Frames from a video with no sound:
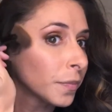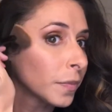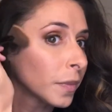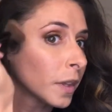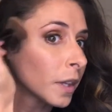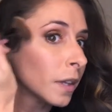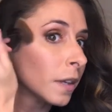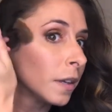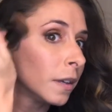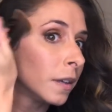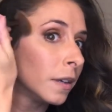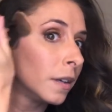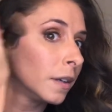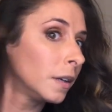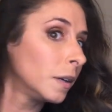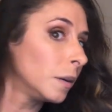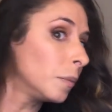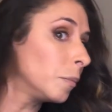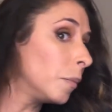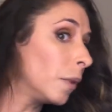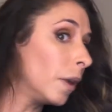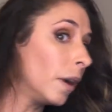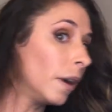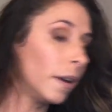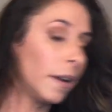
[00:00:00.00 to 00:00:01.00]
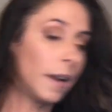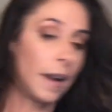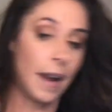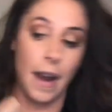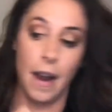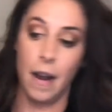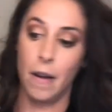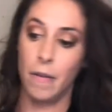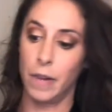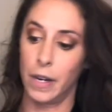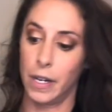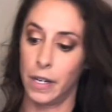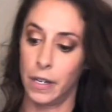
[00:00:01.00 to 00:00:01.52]
But
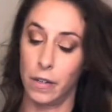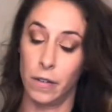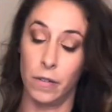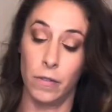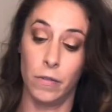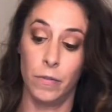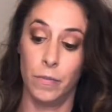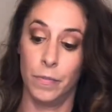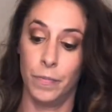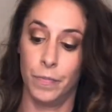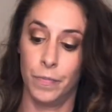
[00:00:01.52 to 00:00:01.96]
now I do,